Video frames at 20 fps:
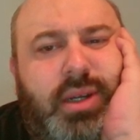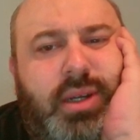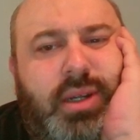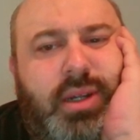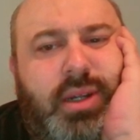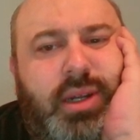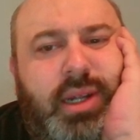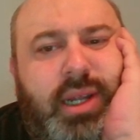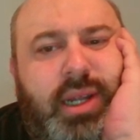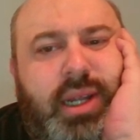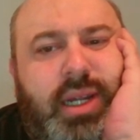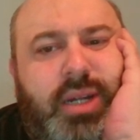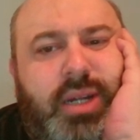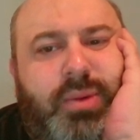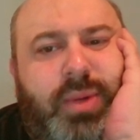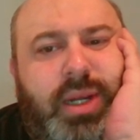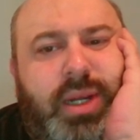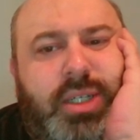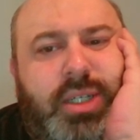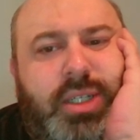And here
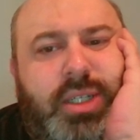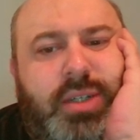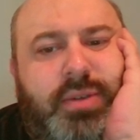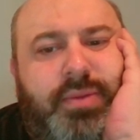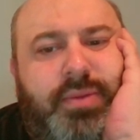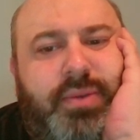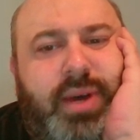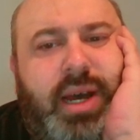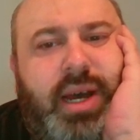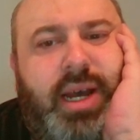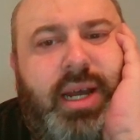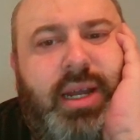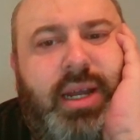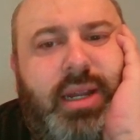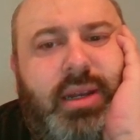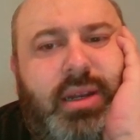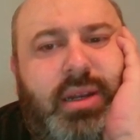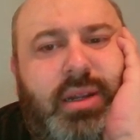we are just fine.